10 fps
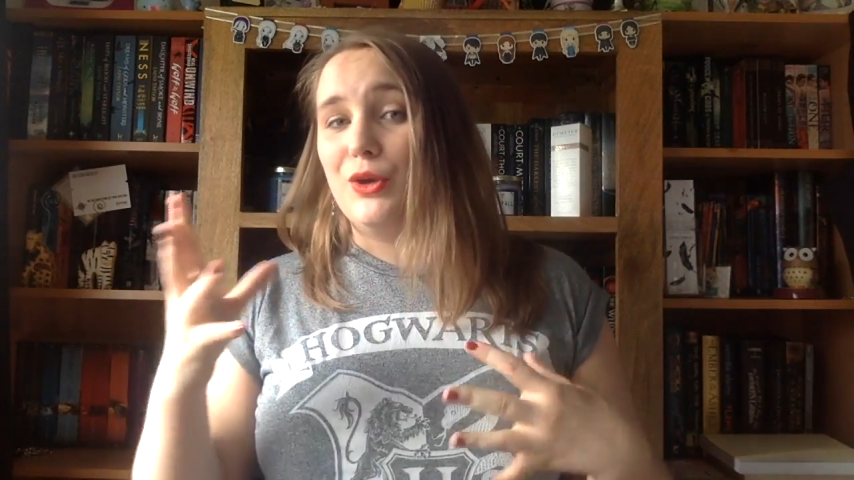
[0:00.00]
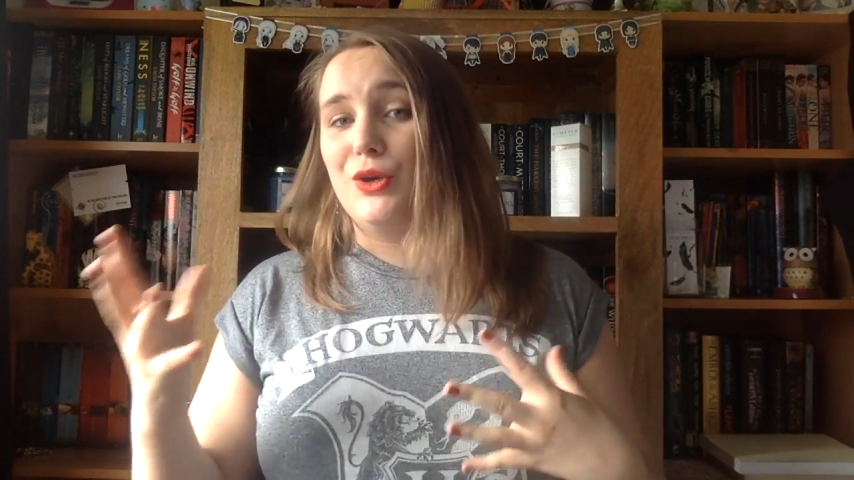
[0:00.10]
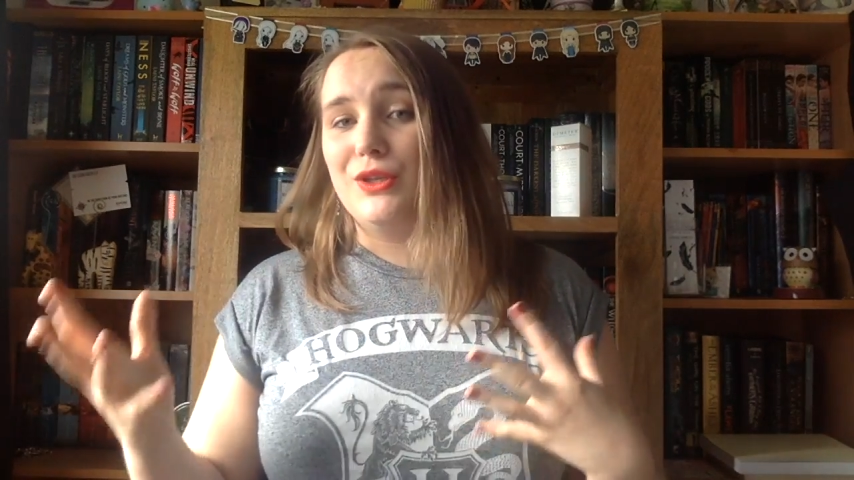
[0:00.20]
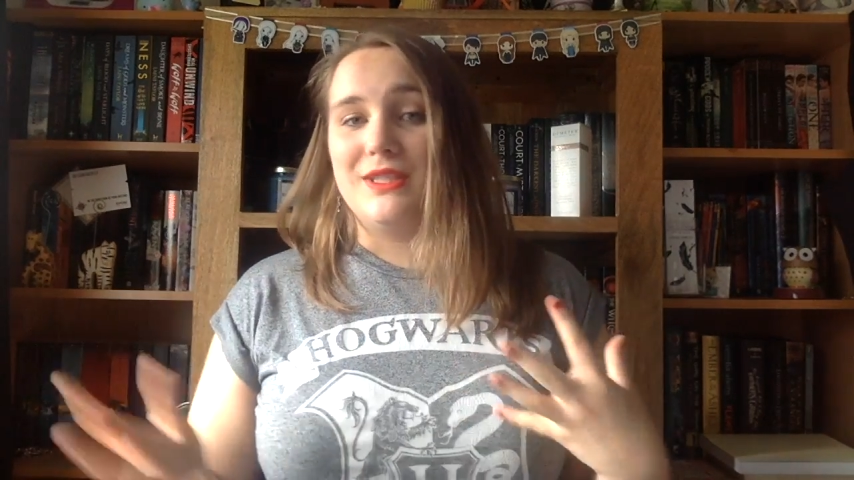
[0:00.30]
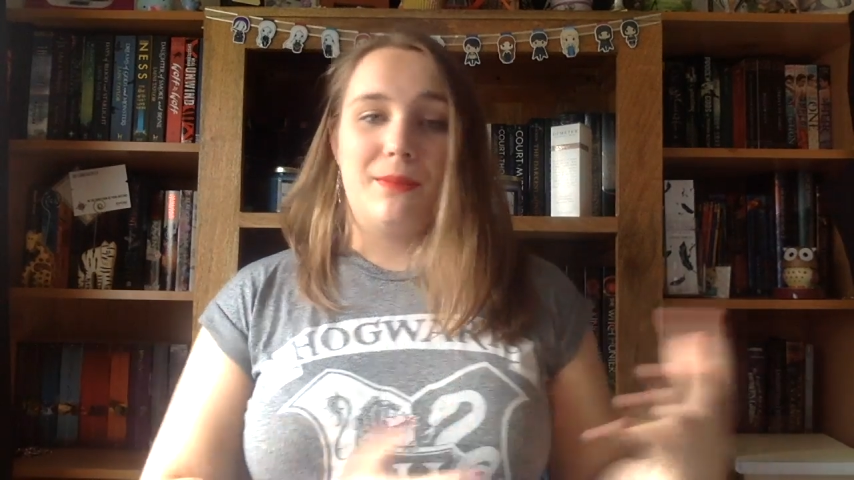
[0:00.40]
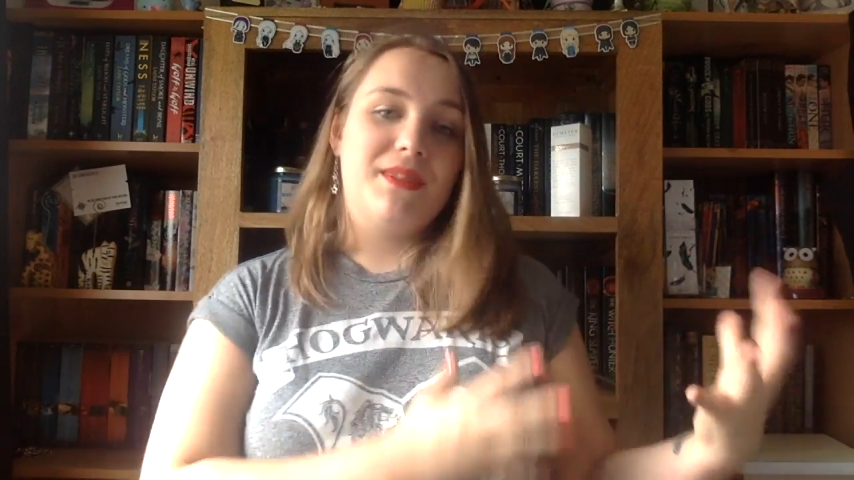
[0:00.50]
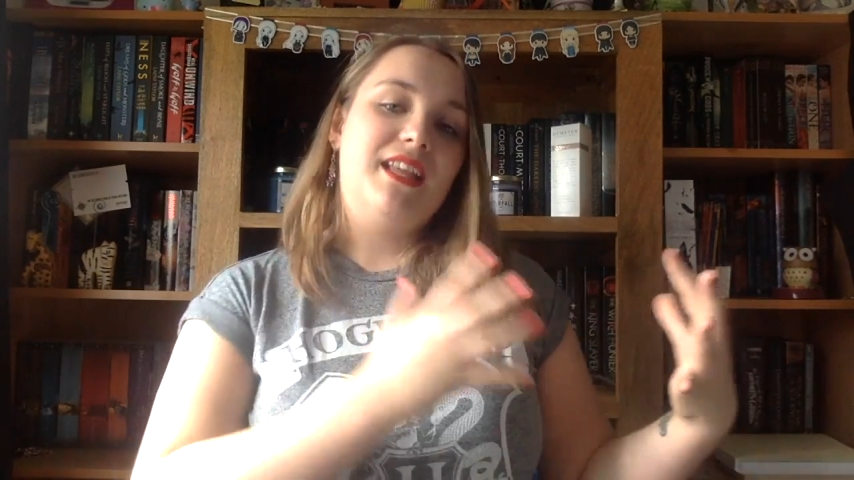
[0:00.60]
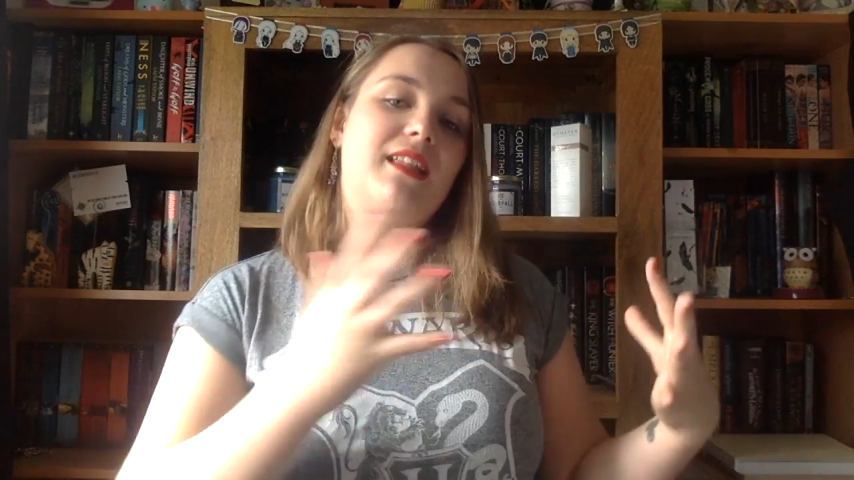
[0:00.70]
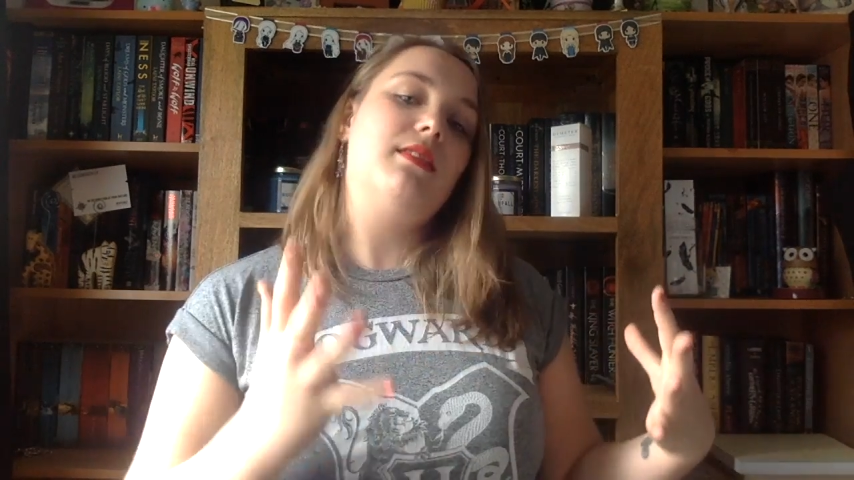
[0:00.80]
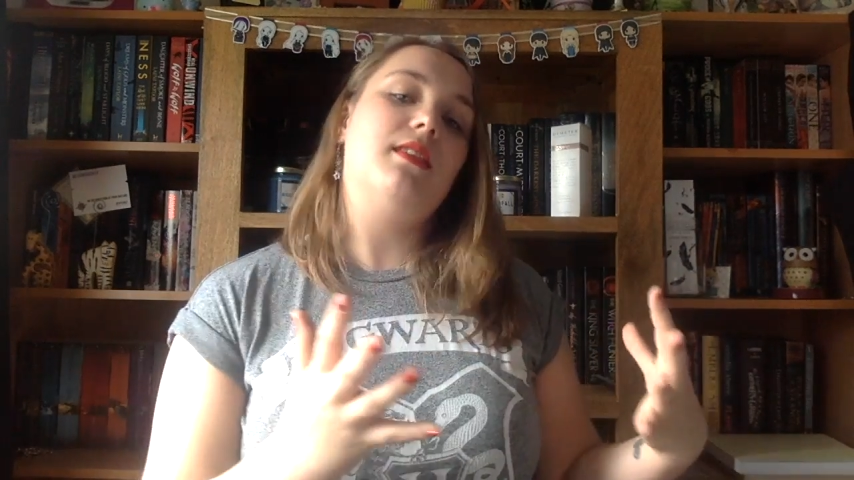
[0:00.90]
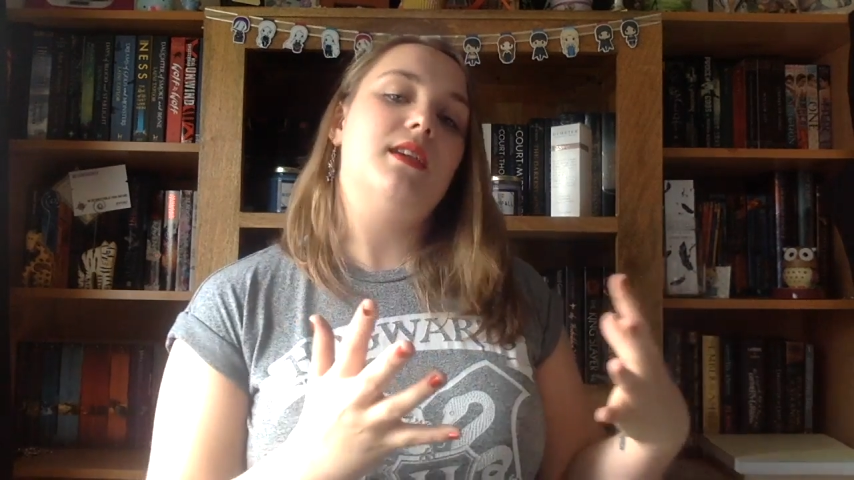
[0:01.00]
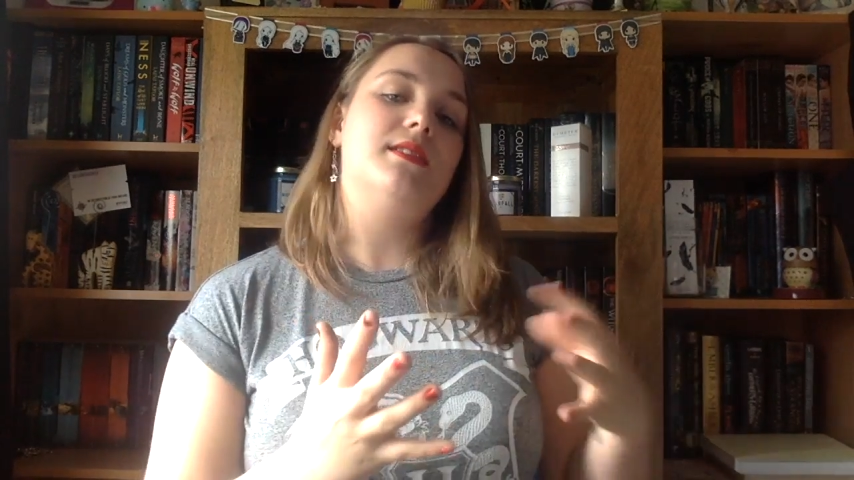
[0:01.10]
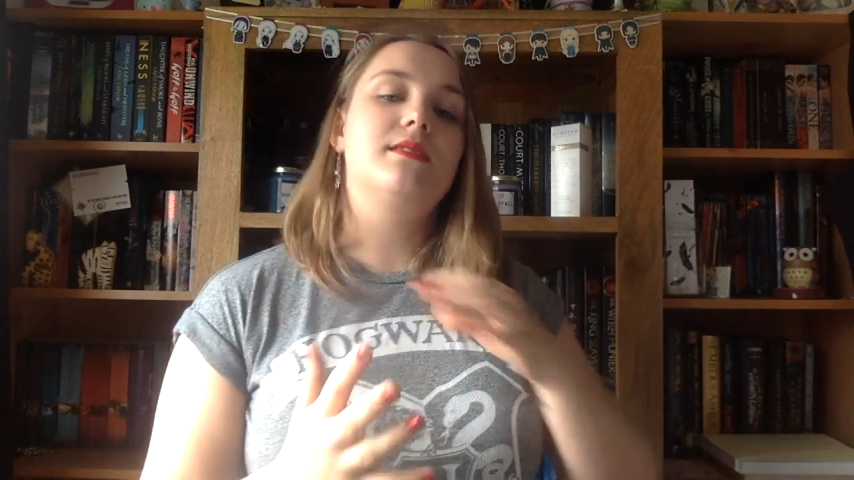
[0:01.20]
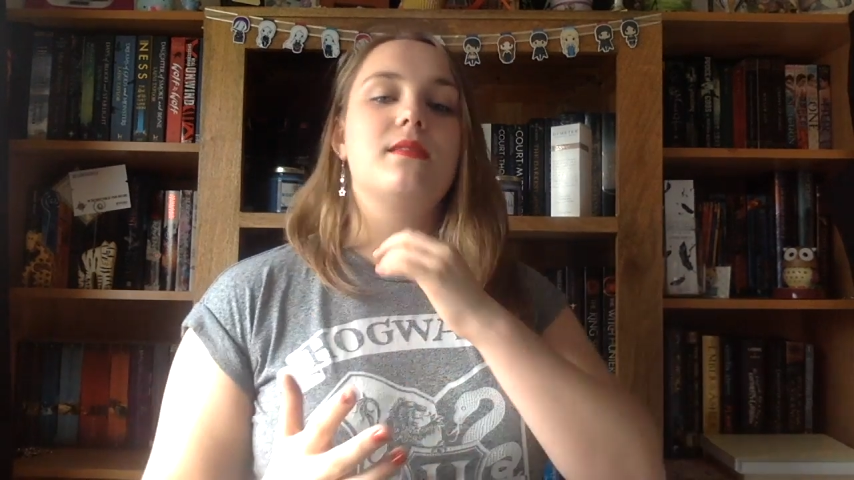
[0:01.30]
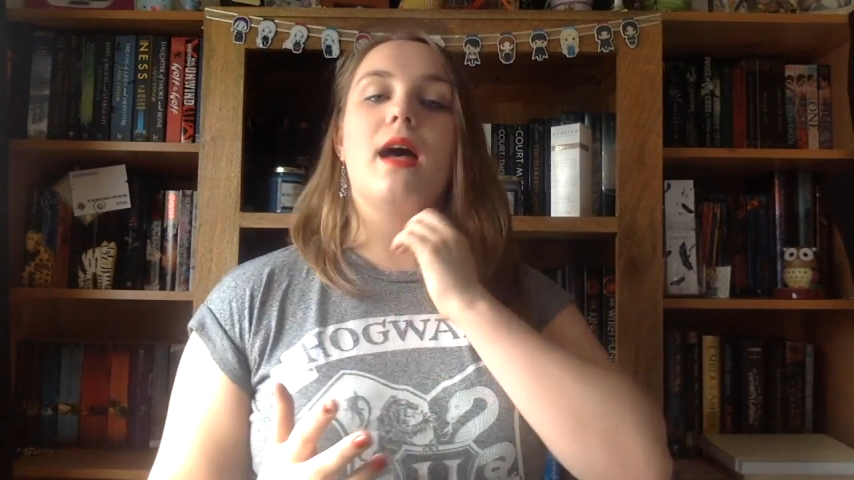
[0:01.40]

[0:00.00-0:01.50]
or something like this,